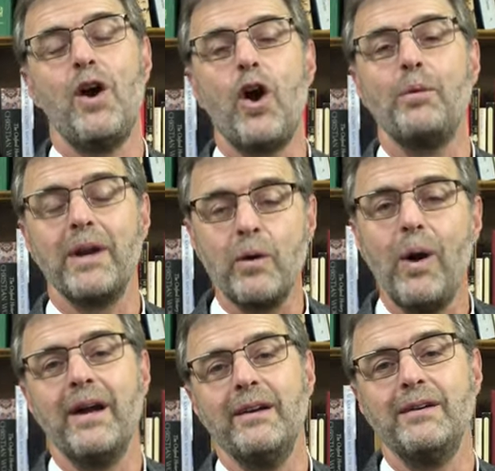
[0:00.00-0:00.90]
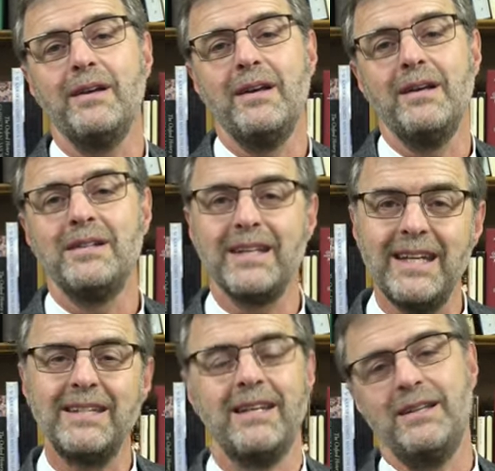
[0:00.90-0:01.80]
are required to
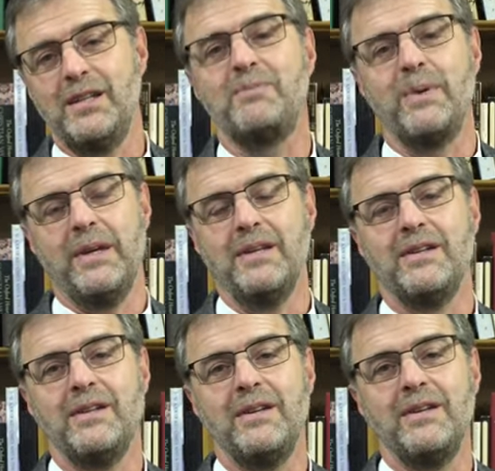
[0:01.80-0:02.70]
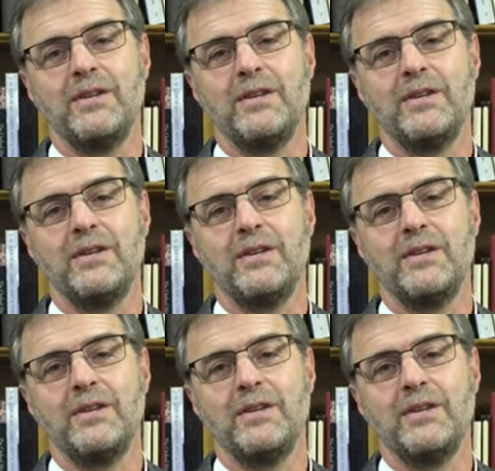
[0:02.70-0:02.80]
get to this place.